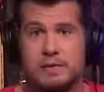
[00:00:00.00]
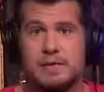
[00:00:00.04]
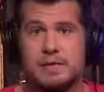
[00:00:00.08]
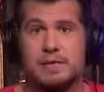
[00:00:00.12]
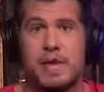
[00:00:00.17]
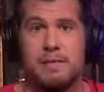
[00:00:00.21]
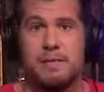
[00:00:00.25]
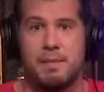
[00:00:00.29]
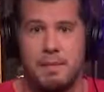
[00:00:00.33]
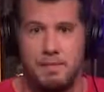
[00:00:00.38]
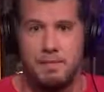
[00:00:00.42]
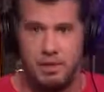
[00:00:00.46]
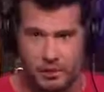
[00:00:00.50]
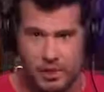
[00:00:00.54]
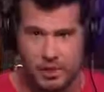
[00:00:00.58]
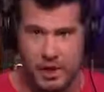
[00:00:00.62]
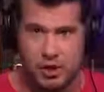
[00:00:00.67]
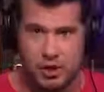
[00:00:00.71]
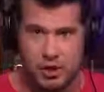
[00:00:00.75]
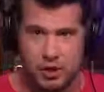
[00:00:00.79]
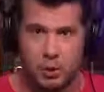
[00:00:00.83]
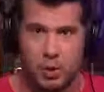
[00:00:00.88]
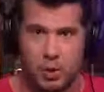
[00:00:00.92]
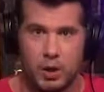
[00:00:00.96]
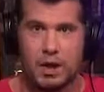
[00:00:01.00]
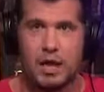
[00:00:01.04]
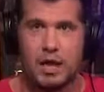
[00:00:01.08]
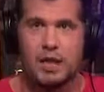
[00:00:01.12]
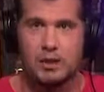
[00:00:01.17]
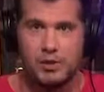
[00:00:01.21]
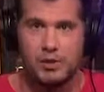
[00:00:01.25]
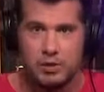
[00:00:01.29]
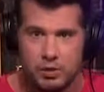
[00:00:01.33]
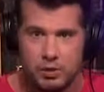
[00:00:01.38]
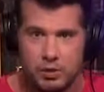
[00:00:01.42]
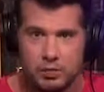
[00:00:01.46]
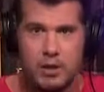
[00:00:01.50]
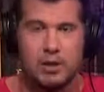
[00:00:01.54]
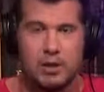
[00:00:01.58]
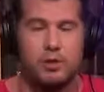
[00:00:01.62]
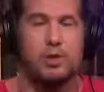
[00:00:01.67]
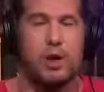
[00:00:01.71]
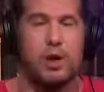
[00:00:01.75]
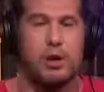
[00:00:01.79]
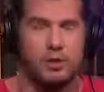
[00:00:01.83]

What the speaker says: semi-professional work on YouTube and who